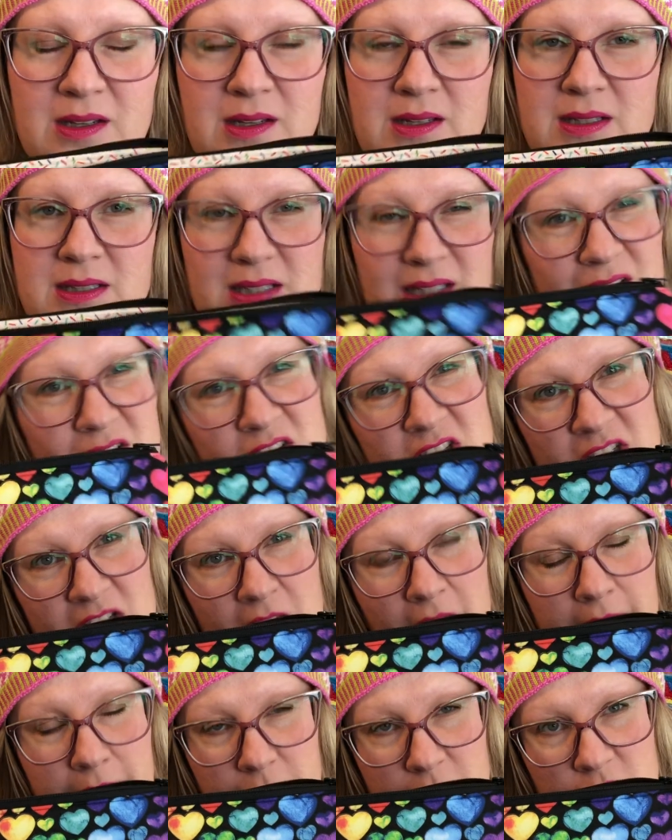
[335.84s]
It's a little
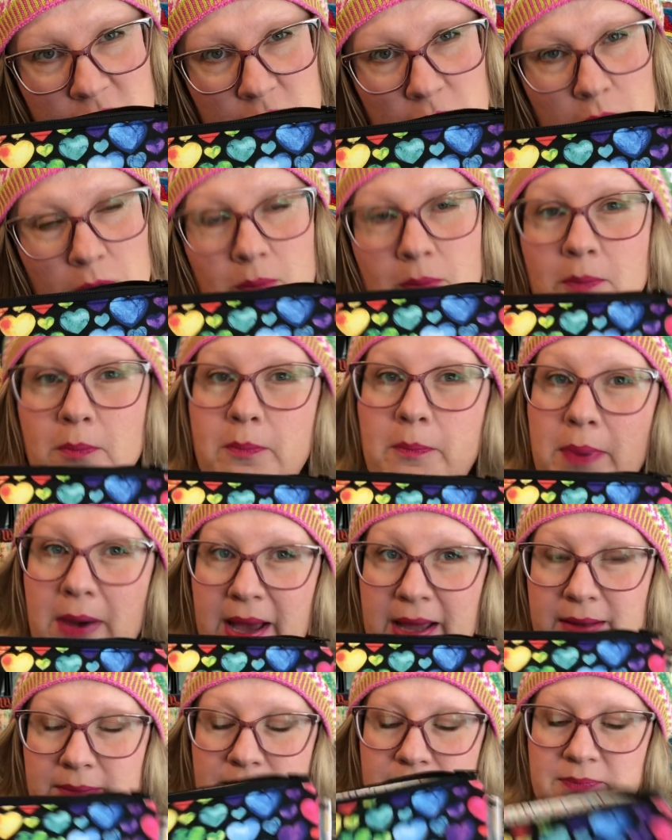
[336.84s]
snug for 2,
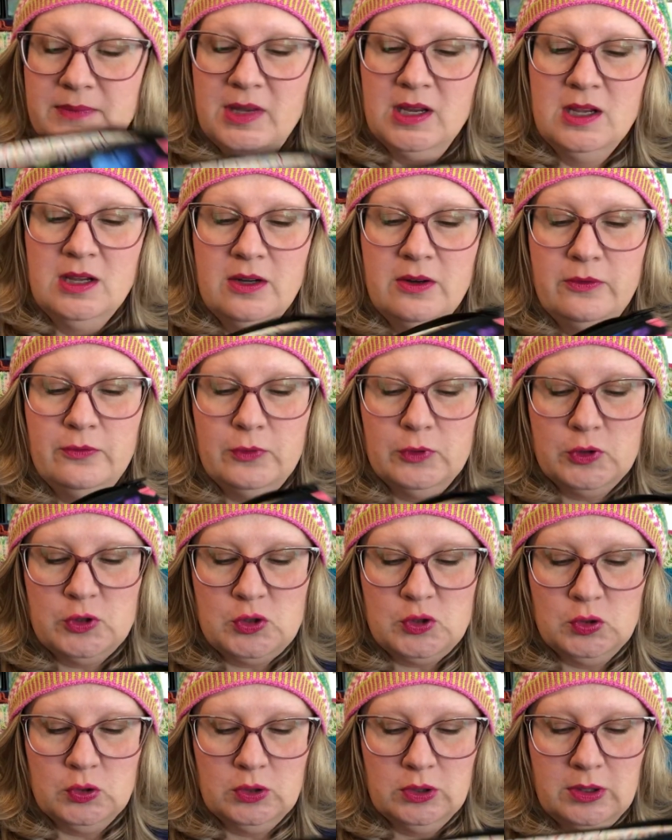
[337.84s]
but for
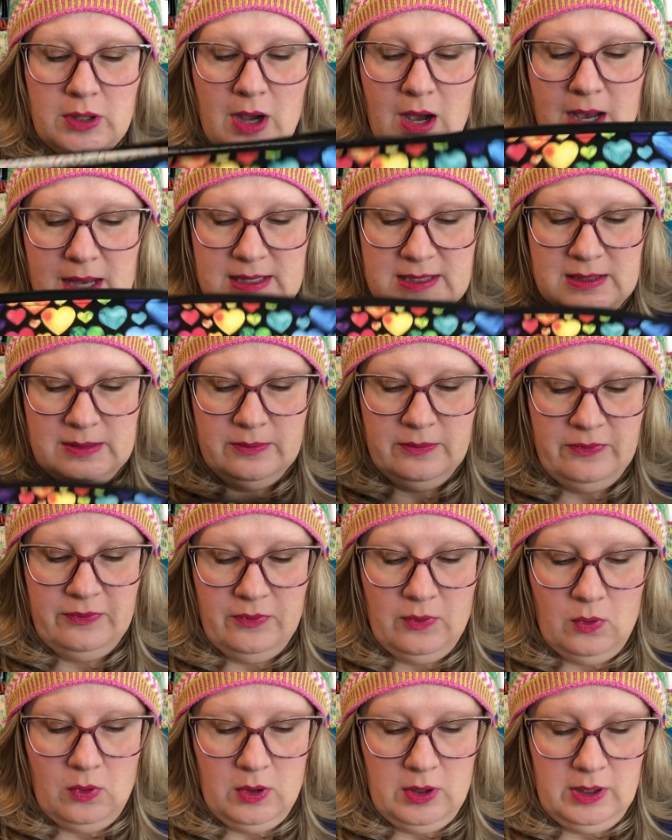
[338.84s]
sure awesome
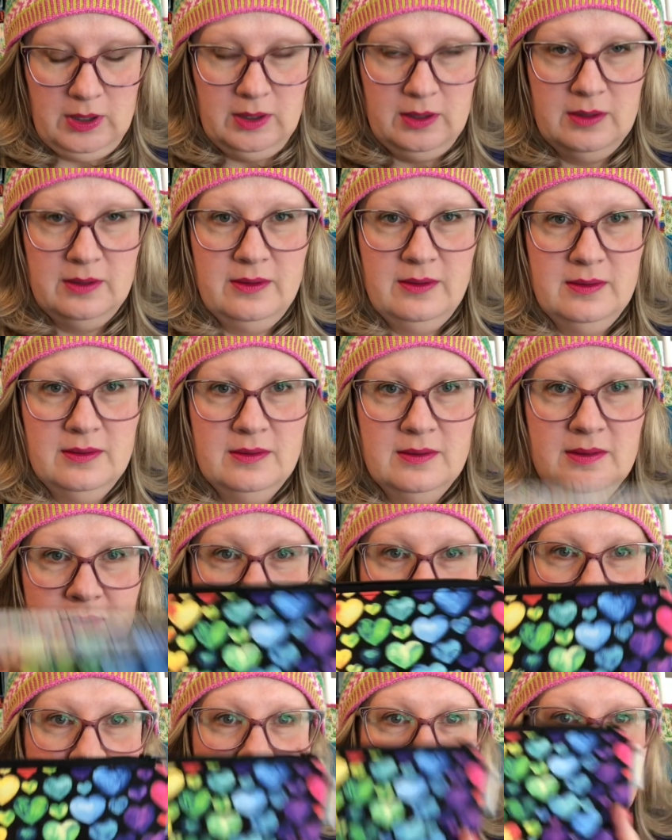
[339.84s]
for
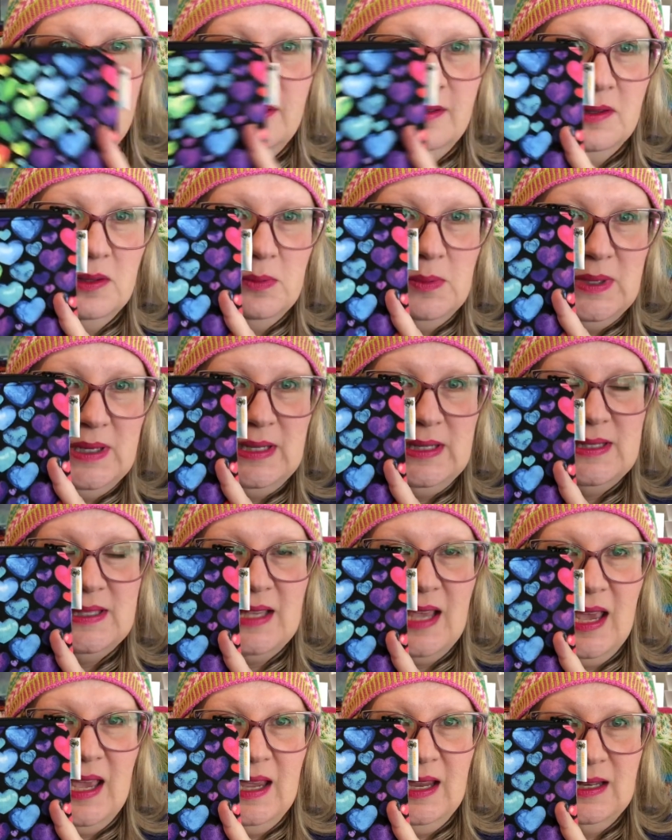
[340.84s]
the mini
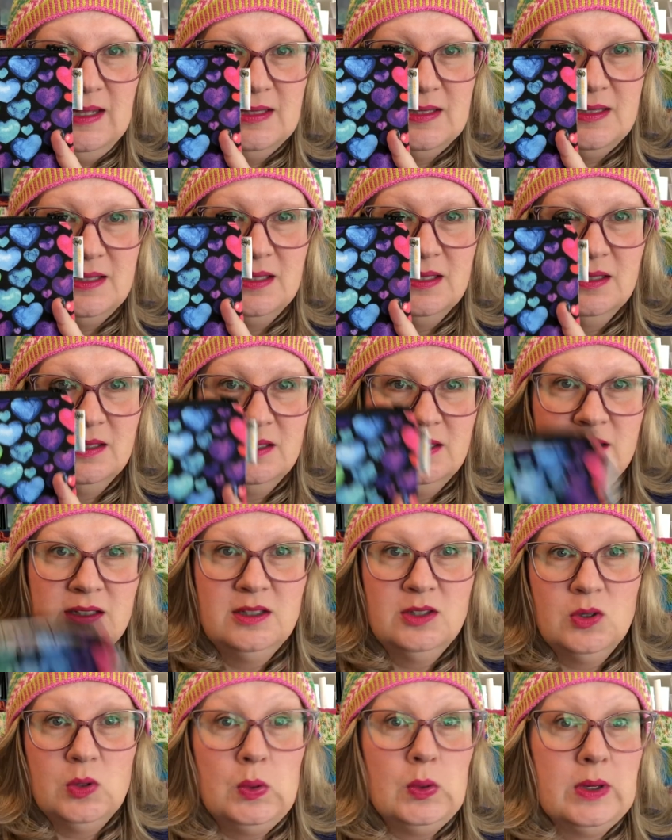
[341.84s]
skeins
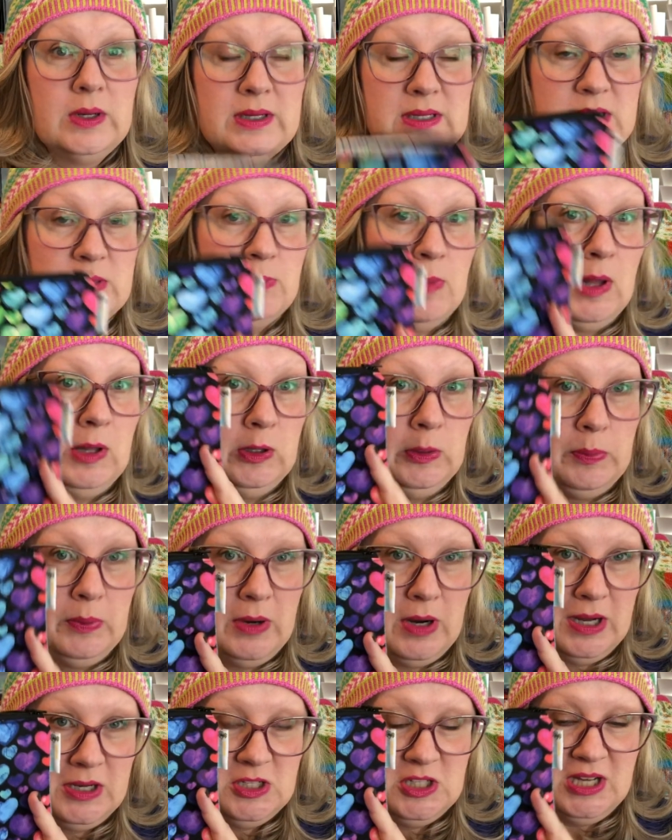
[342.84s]
or a smaller
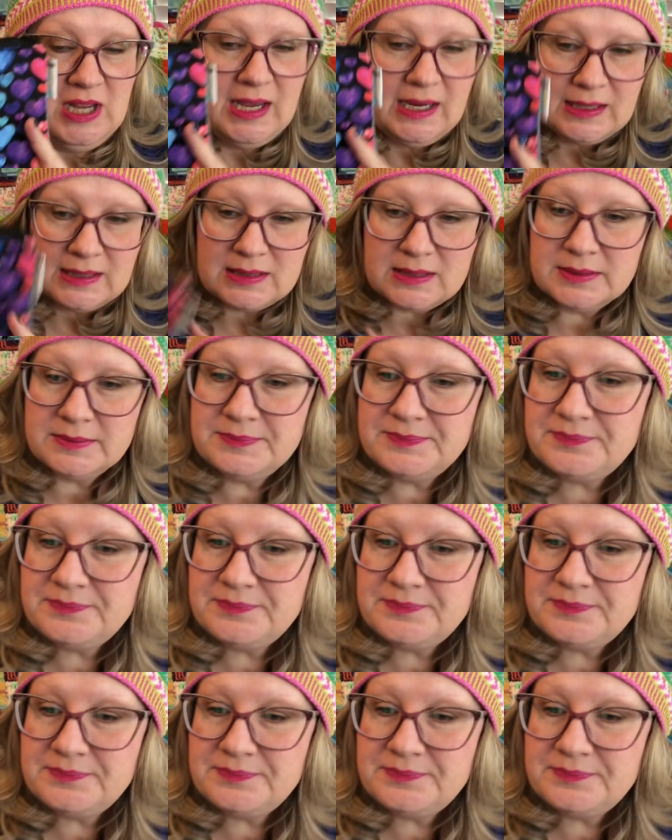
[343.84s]
project.